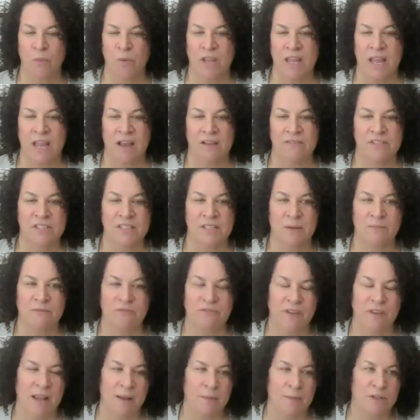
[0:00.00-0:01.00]
We have some
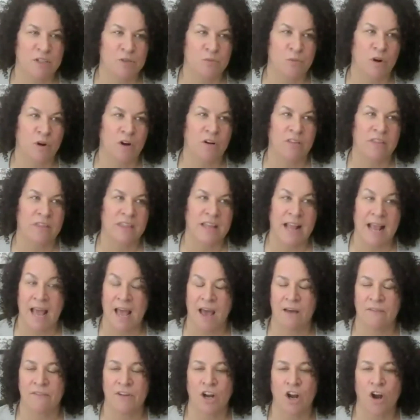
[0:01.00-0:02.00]
families where they have a